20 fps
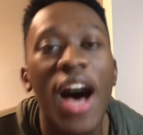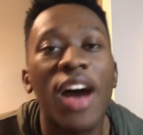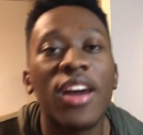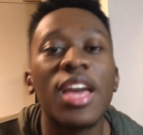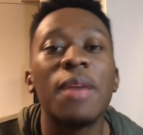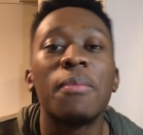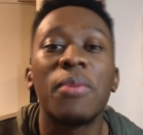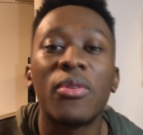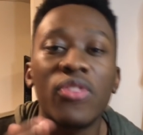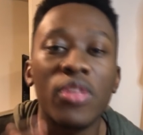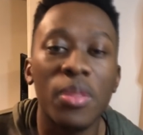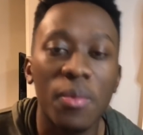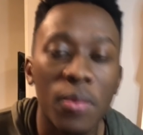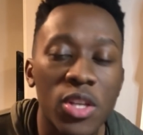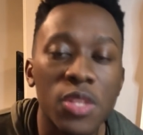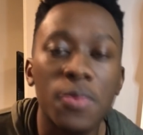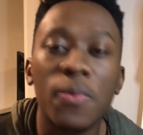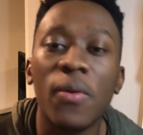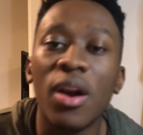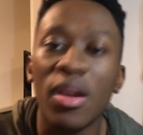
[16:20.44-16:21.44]
Okay, but for the
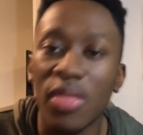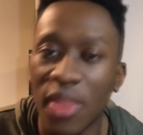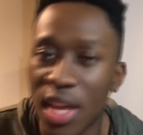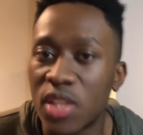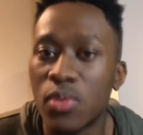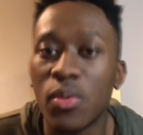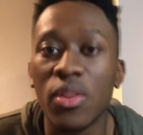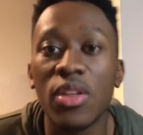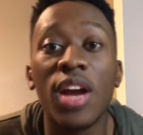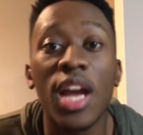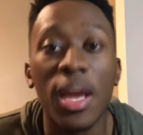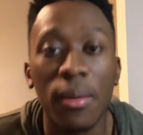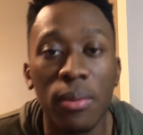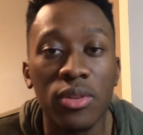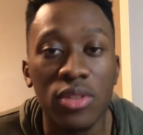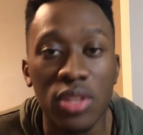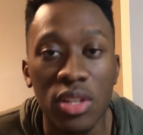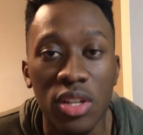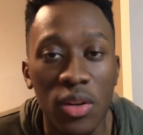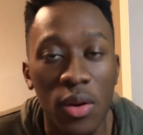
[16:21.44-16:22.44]
most part, that's what they're
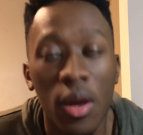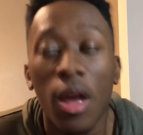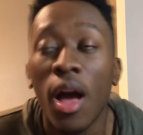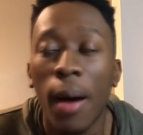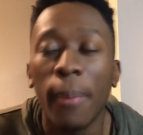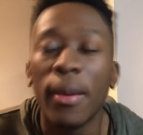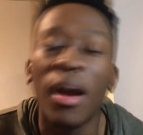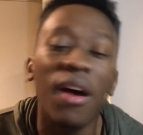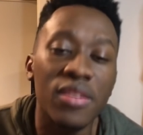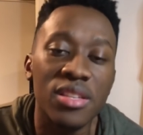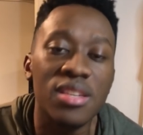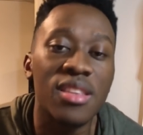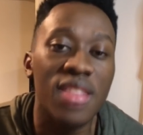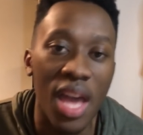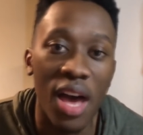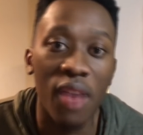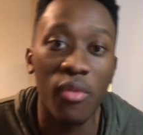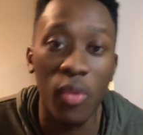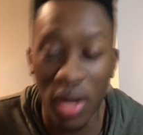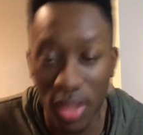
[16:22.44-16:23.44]
able to do. I mean, obviously they
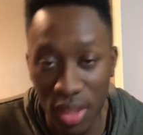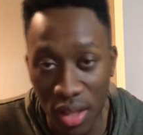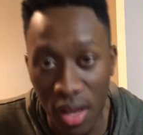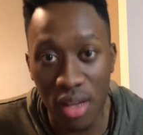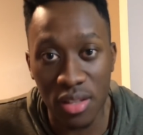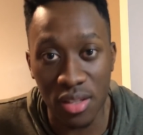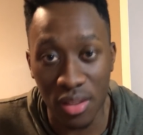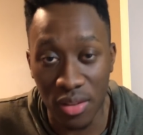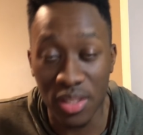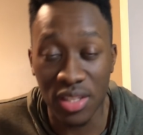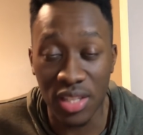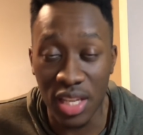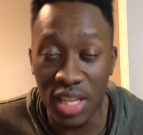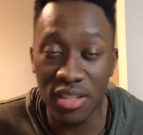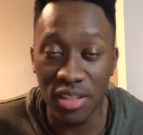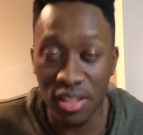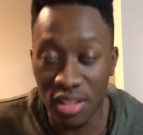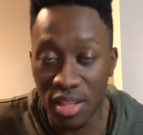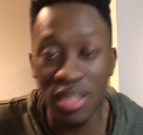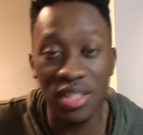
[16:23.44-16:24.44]
have 1 loss on the
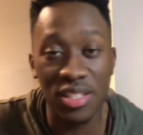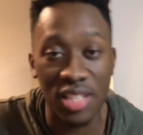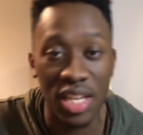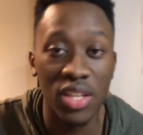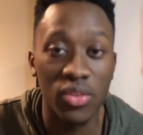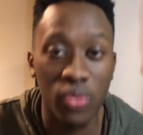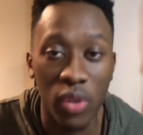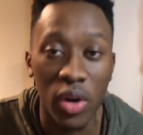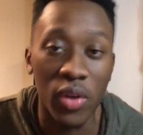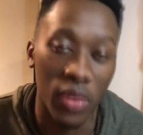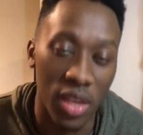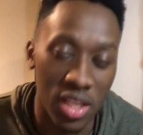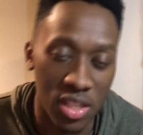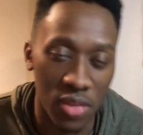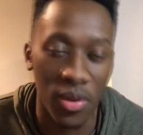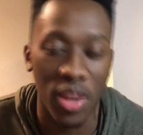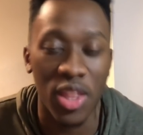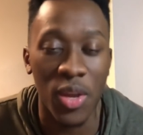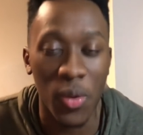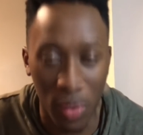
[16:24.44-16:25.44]
season to the Saints for a reason,
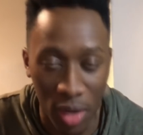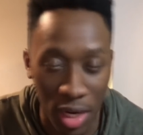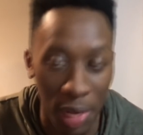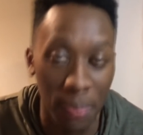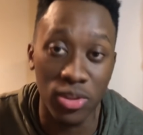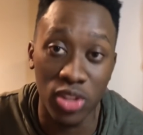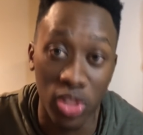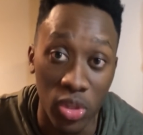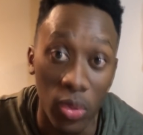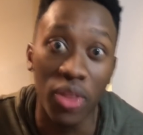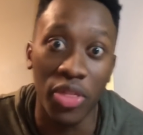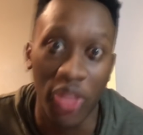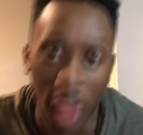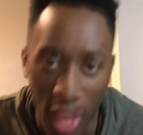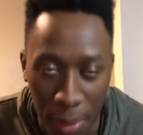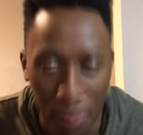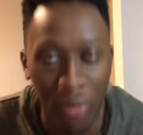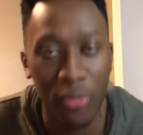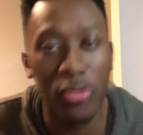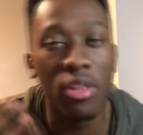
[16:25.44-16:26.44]
right? They weren't able to do it
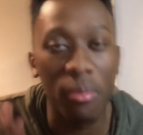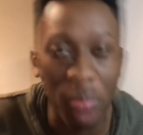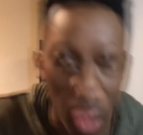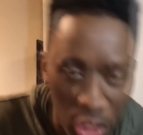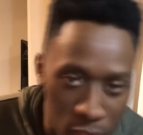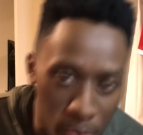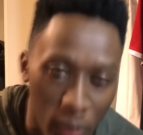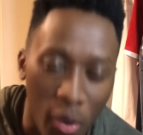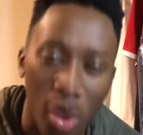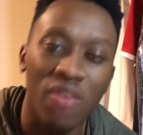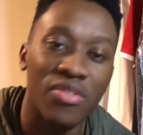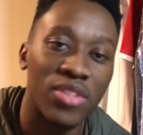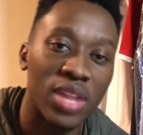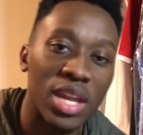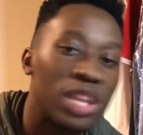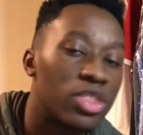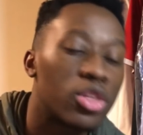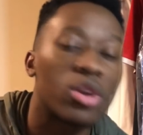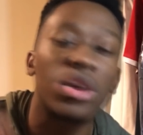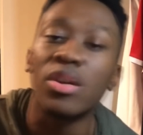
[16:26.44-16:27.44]
then. But for the most part, if they
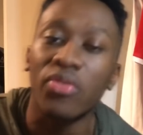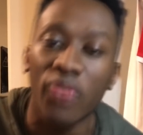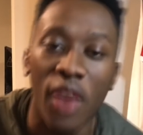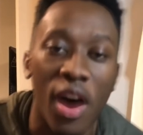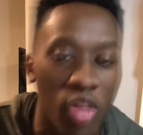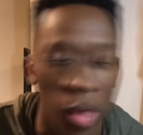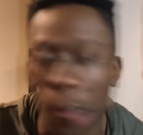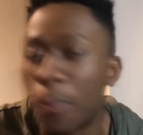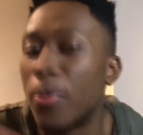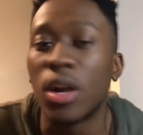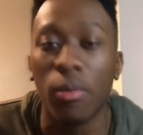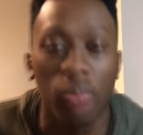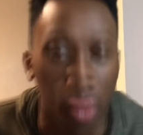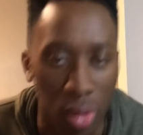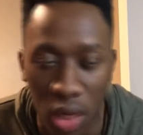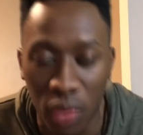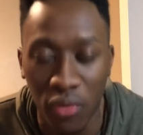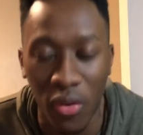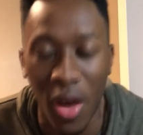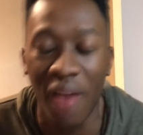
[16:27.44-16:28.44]
need 35, they'll put up
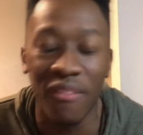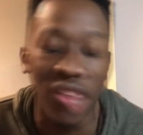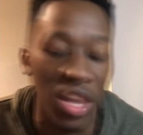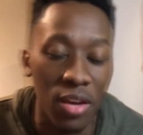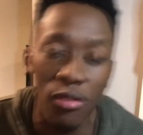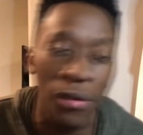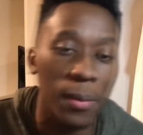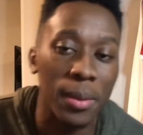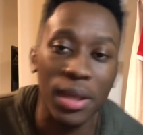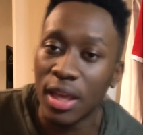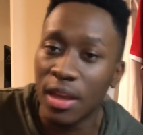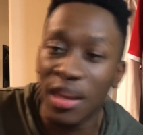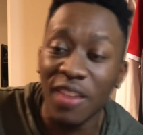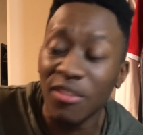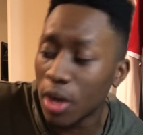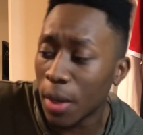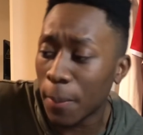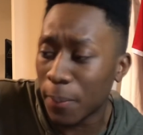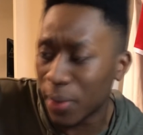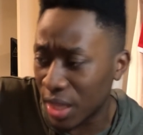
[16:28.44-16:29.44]
35.
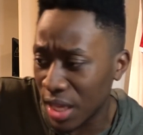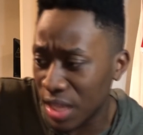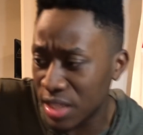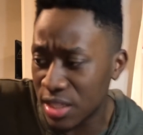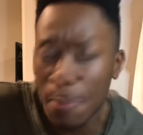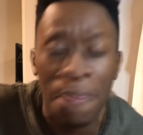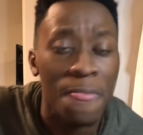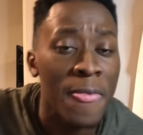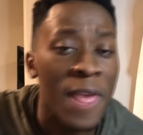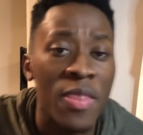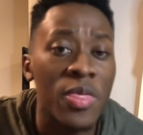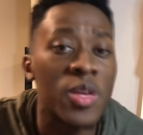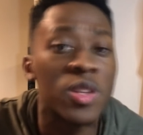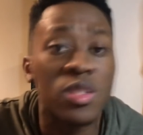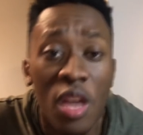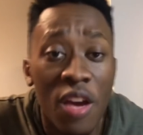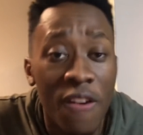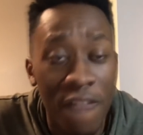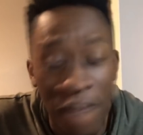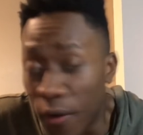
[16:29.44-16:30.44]
Even up against
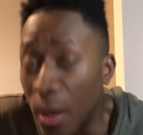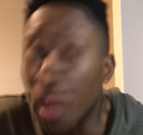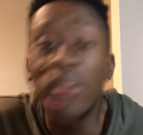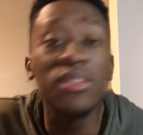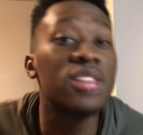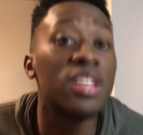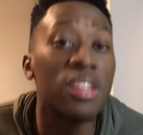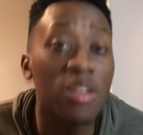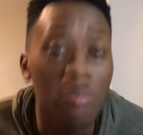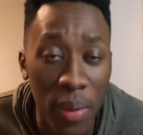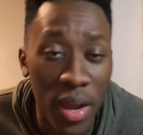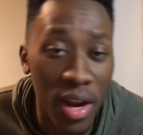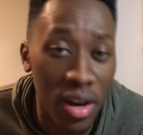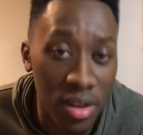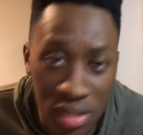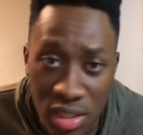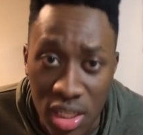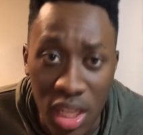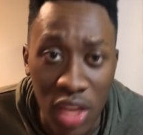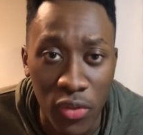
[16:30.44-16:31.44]
this vaunted
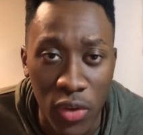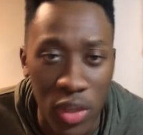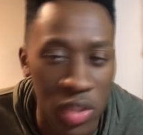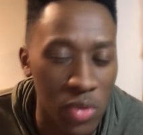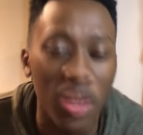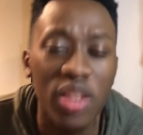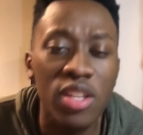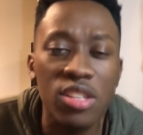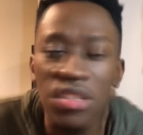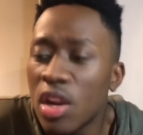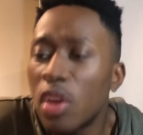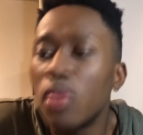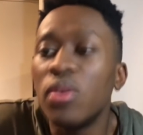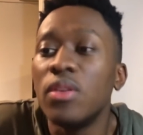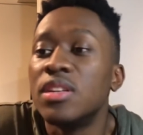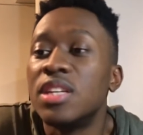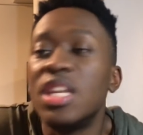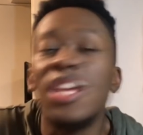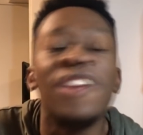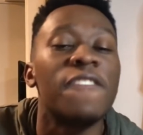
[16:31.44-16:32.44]
Bears defense, right? There's no
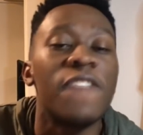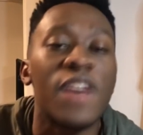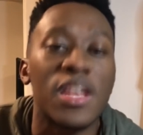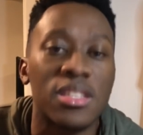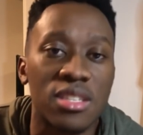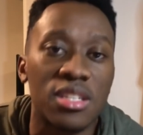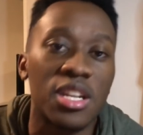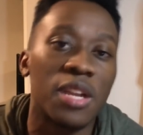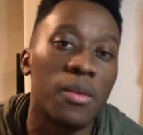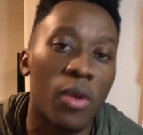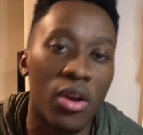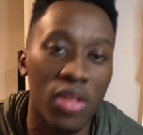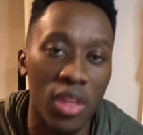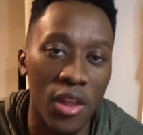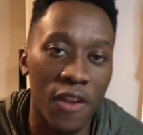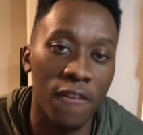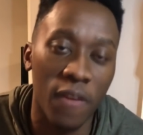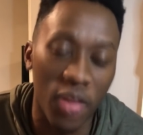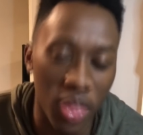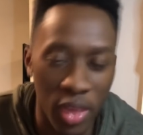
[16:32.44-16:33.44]
defenses anymore in the
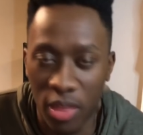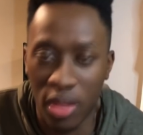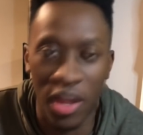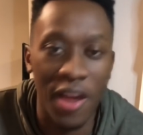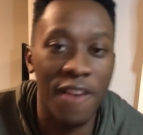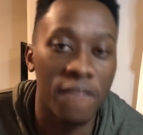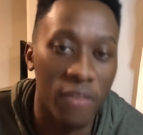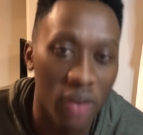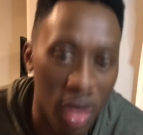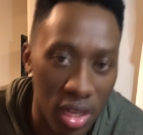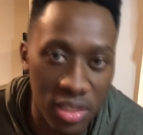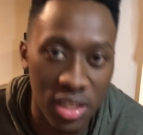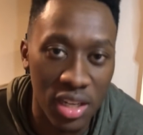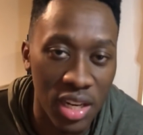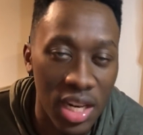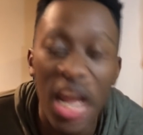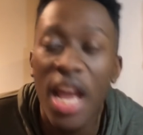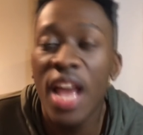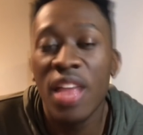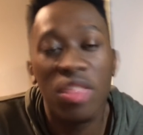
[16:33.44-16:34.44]
NFL that are that
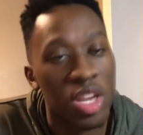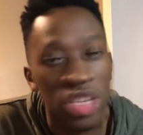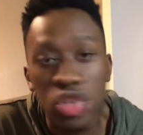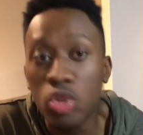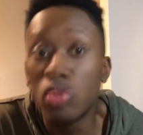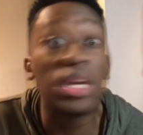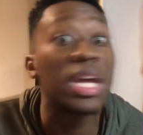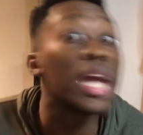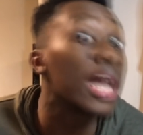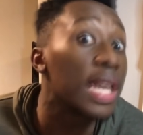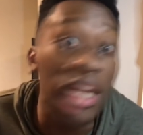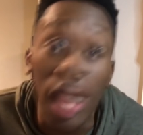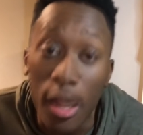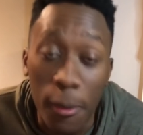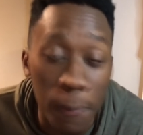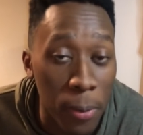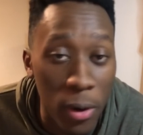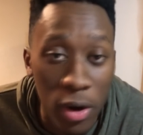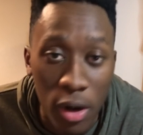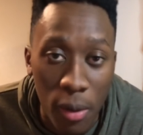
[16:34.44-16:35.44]
vaunted that you
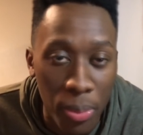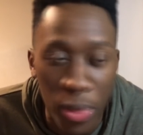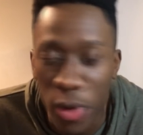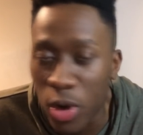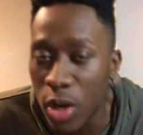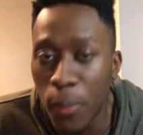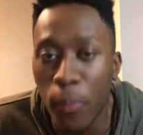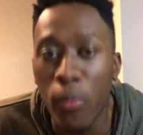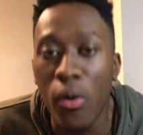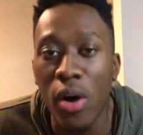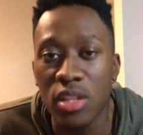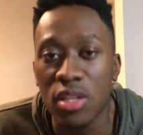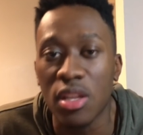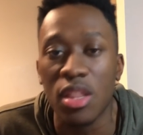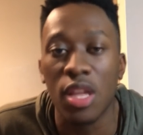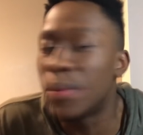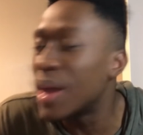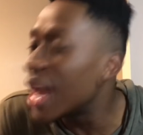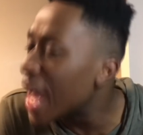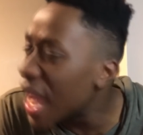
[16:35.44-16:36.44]
cannot put up 30 points on
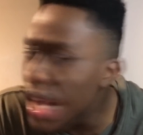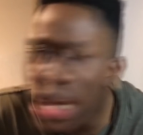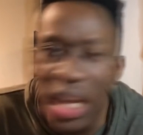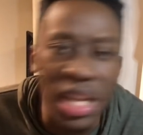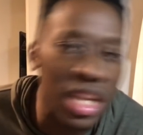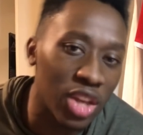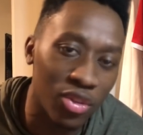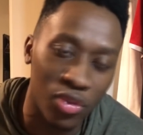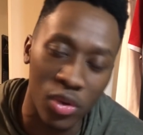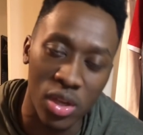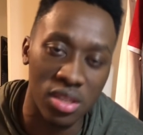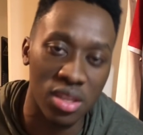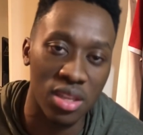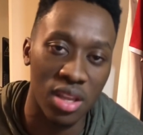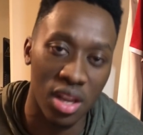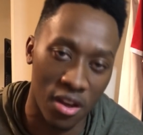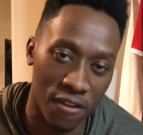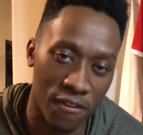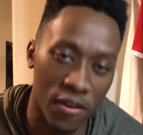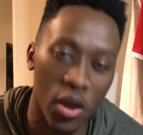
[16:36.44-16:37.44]
them. Any defense
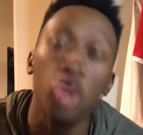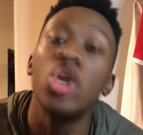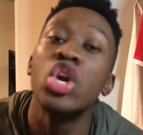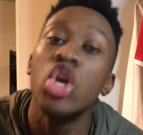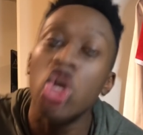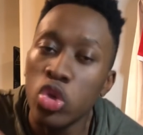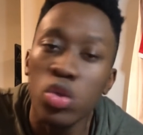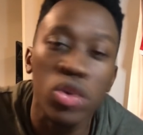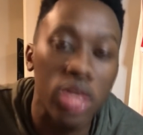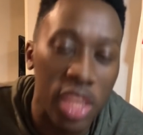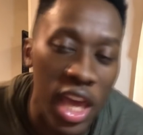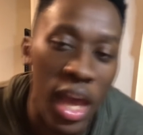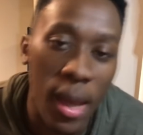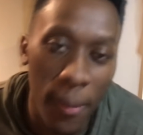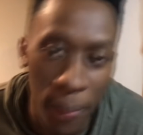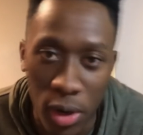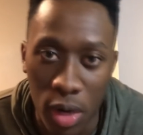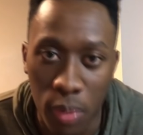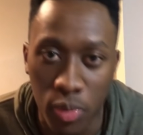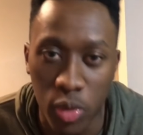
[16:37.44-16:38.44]
in the NFL, you can
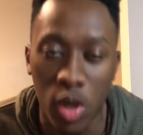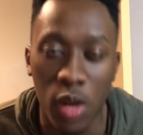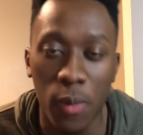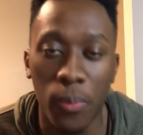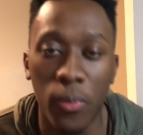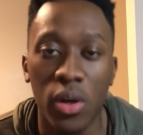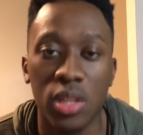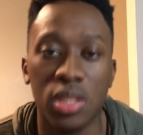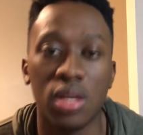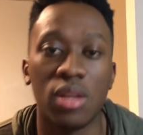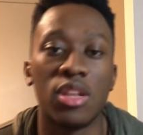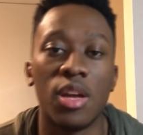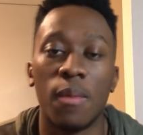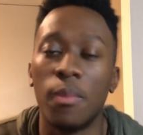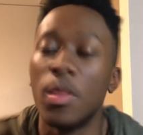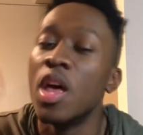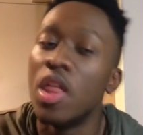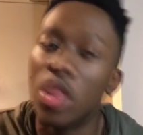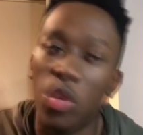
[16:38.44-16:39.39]
put up 30 points on them.